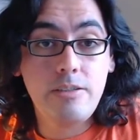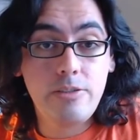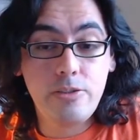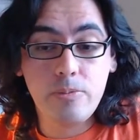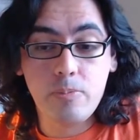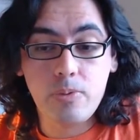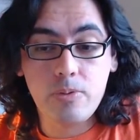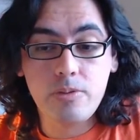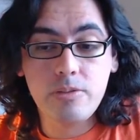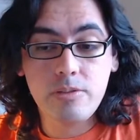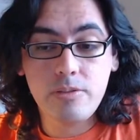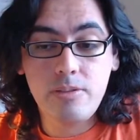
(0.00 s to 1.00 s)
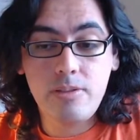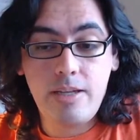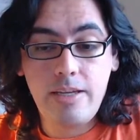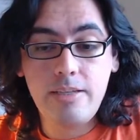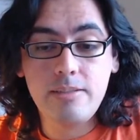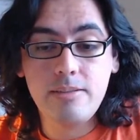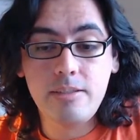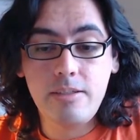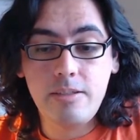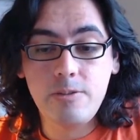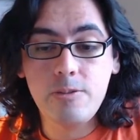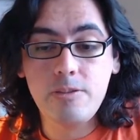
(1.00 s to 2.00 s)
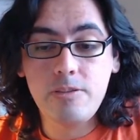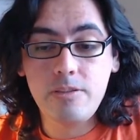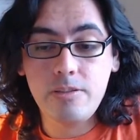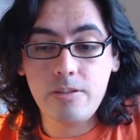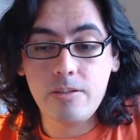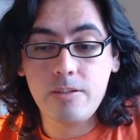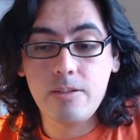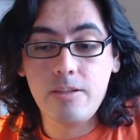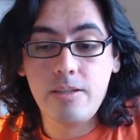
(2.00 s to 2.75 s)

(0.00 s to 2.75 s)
to your personal likes and interest in art